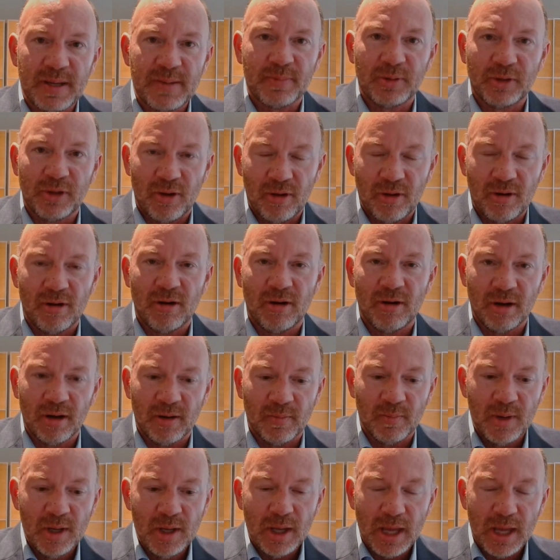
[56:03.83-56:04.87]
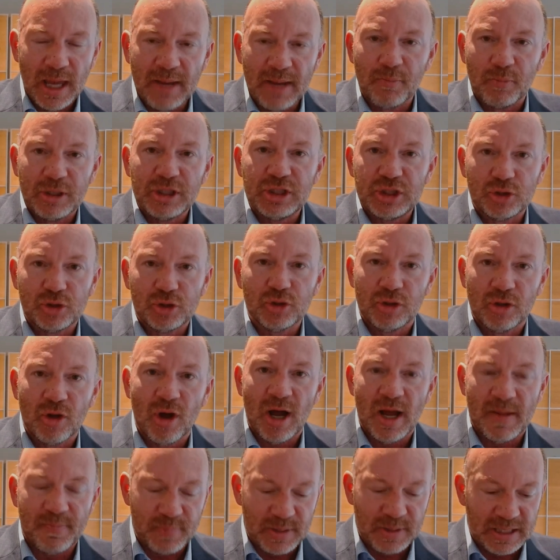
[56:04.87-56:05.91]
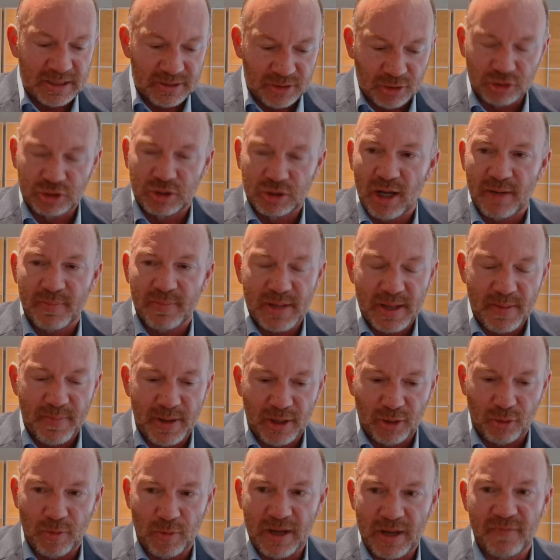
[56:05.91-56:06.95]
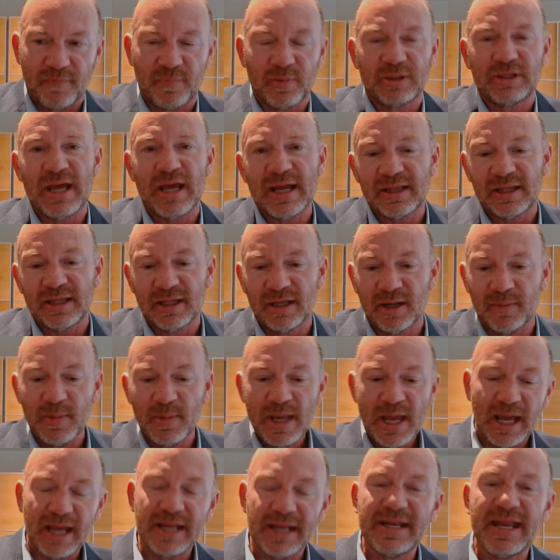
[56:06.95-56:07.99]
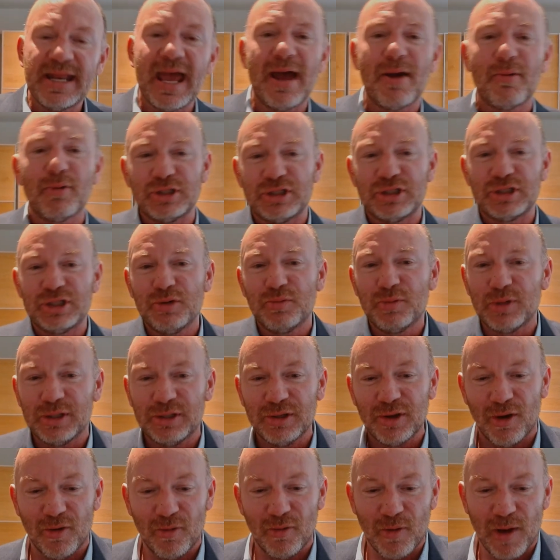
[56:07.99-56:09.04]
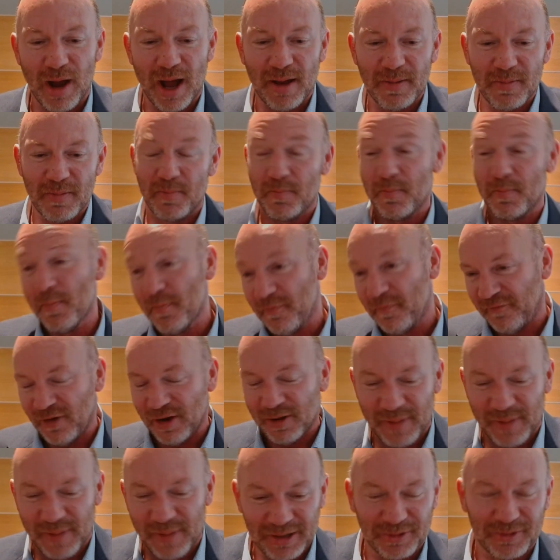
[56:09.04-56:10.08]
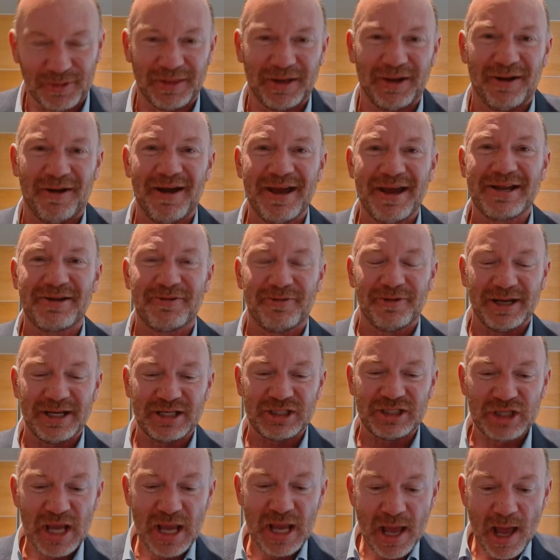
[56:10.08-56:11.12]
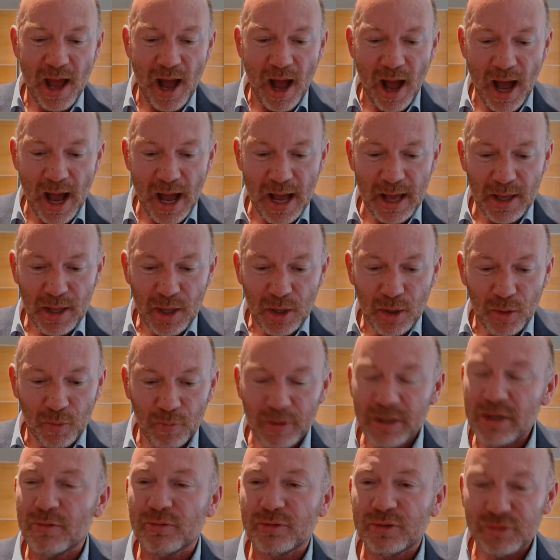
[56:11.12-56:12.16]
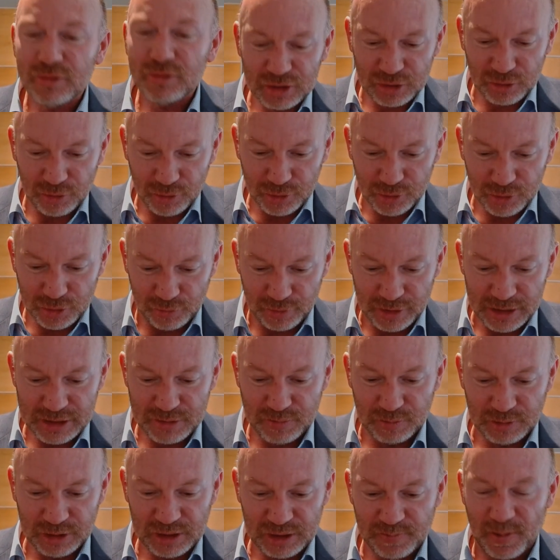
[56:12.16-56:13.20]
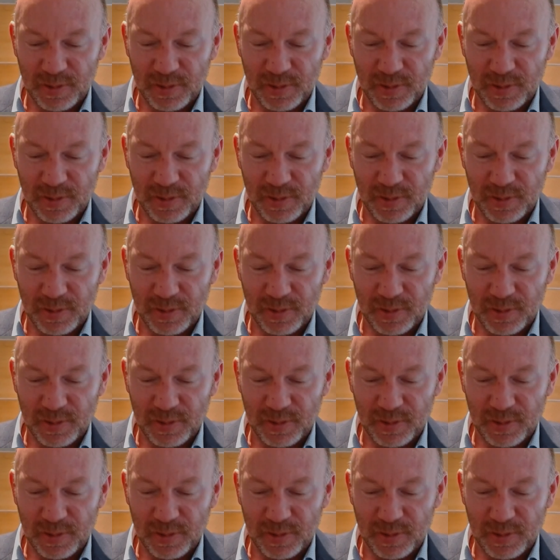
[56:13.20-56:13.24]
people to harm, and we should not be. There's got to be a better way of protecting them. And now, as you would know far better than I, Chris, we don't do surgeries with